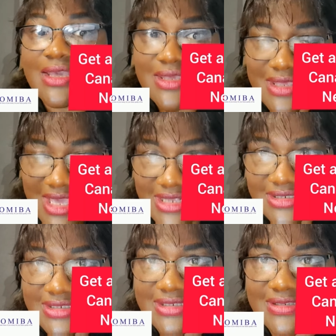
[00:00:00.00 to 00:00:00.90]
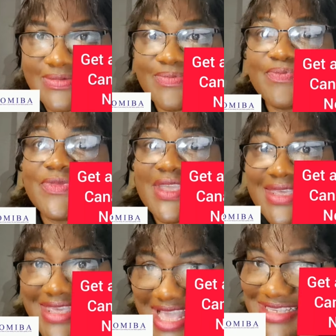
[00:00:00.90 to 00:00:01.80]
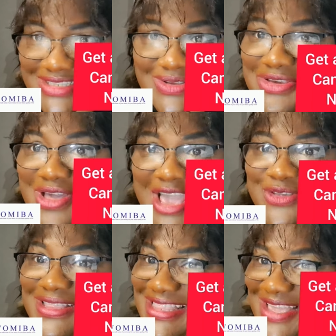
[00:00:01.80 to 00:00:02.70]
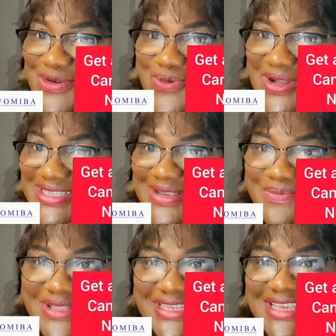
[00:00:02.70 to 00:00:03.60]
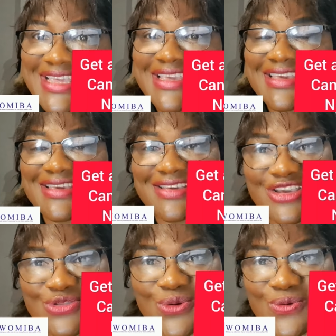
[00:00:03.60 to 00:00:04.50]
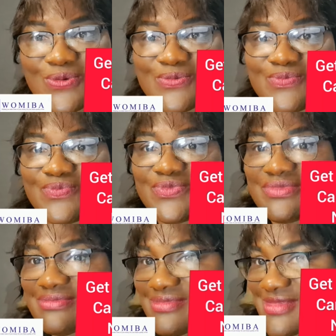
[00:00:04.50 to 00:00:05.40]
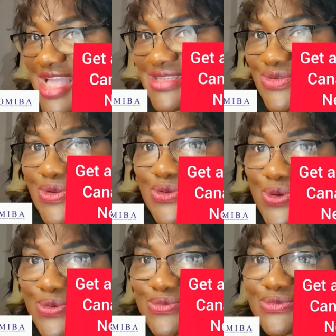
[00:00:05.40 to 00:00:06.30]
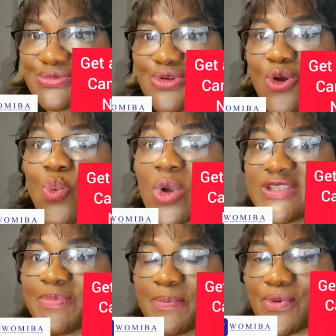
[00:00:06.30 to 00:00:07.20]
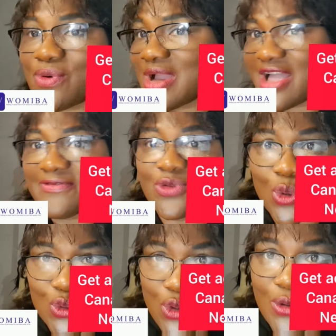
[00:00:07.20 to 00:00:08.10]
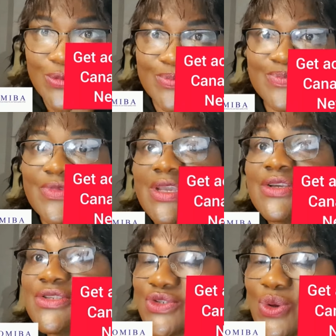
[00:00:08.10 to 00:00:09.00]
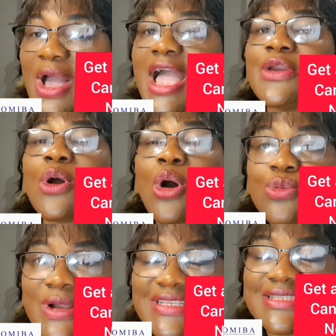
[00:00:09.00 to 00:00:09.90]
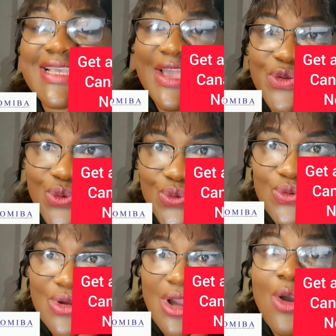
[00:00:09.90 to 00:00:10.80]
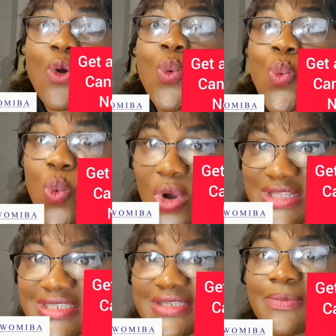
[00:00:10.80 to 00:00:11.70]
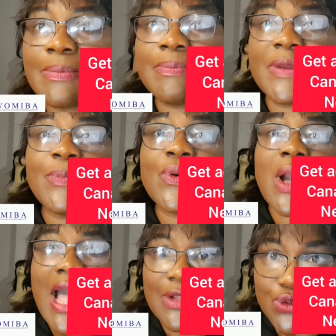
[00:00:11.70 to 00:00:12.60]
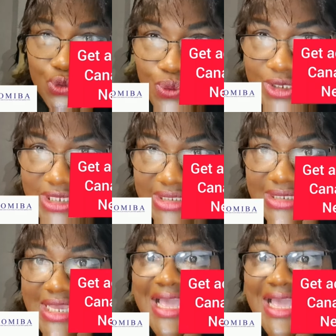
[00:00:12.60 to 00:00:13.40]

Yes. Yes. You know, I don't tell you what somebody, you know, has not done or what people have not done. So I always tell you what people are doing